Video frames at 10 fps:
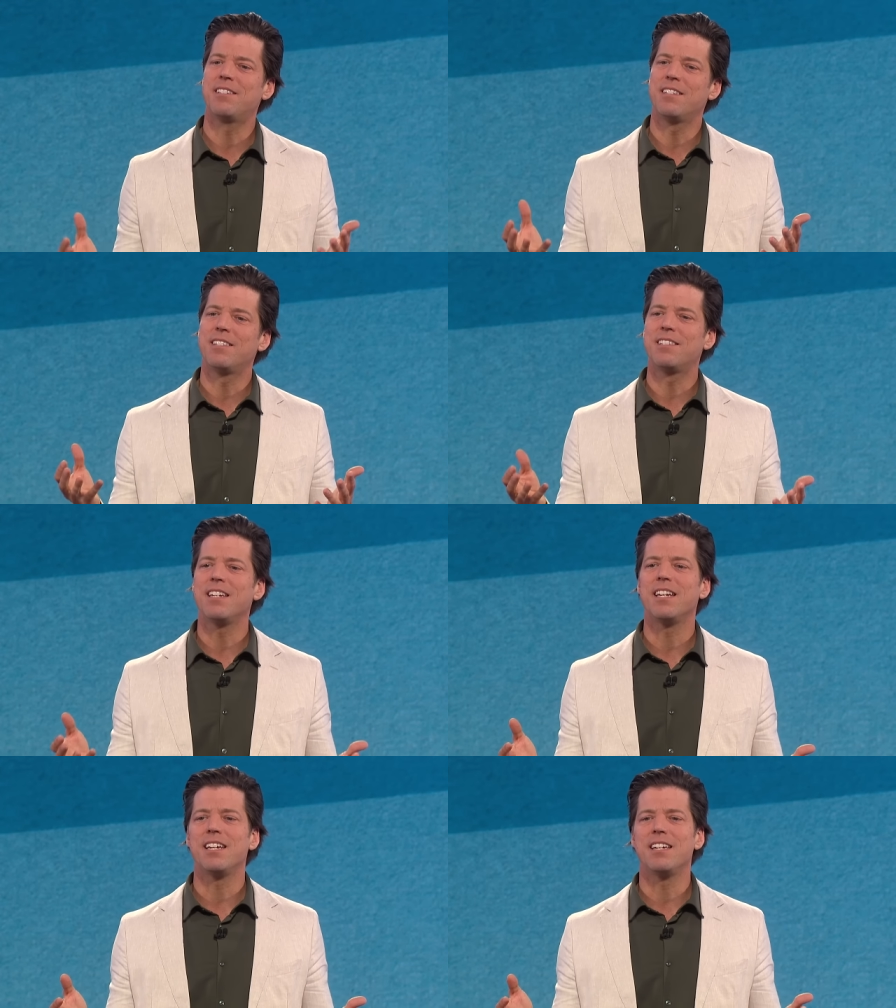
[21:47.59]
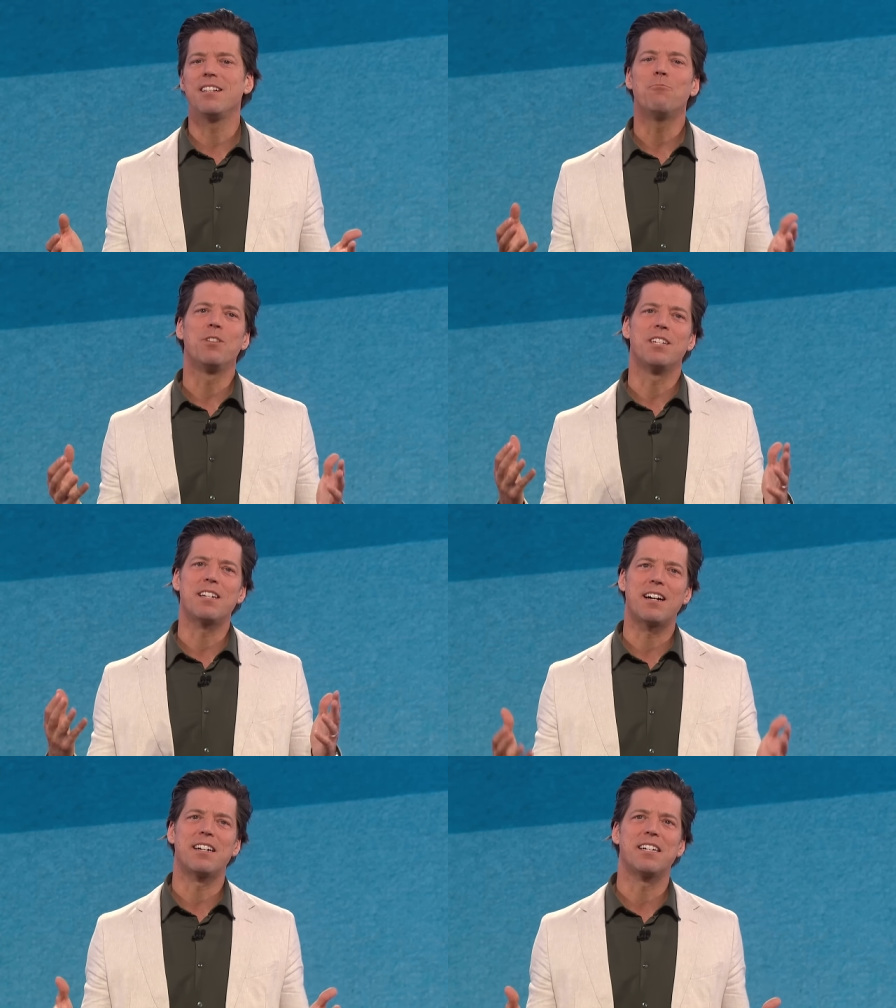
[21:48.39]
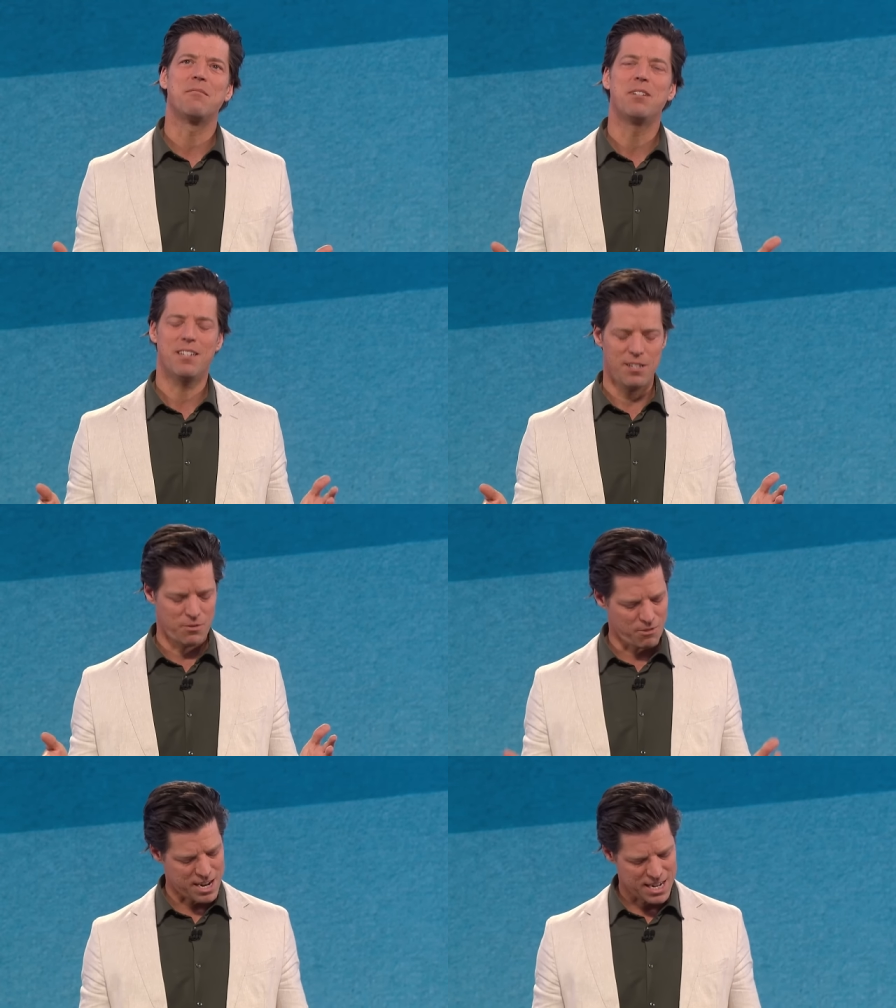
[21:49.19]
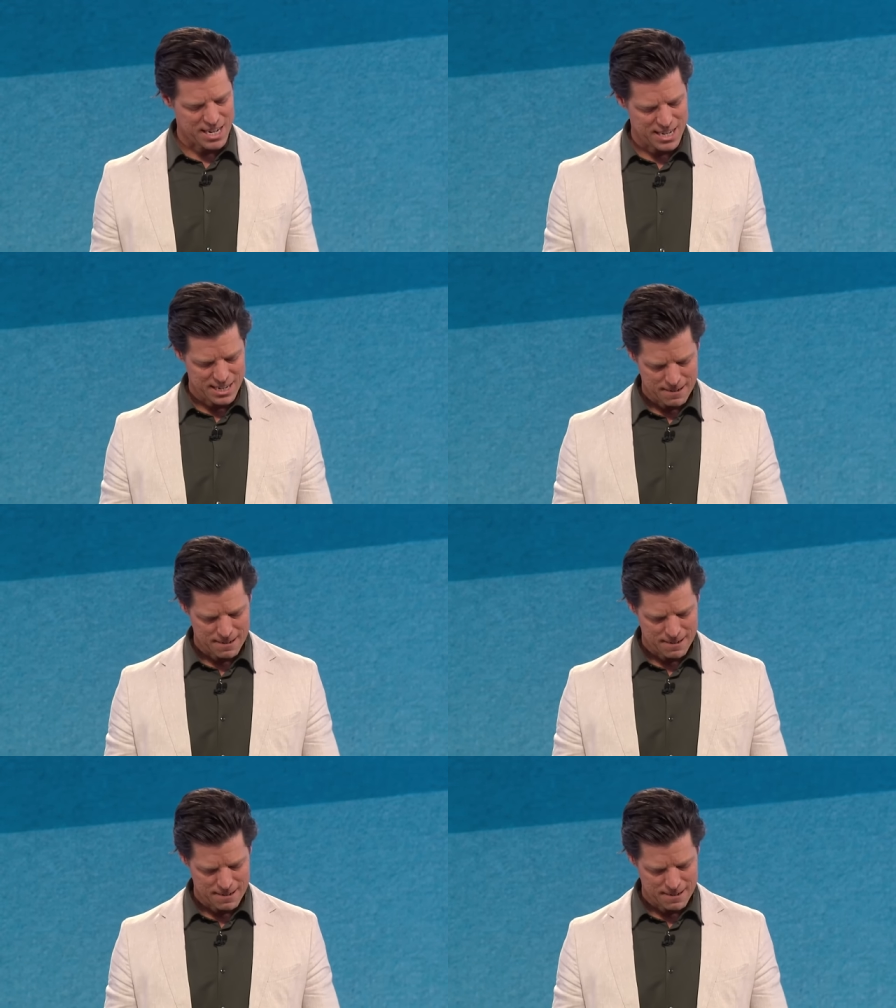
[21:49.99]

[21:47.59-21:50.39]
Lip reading: to see when the time is ready.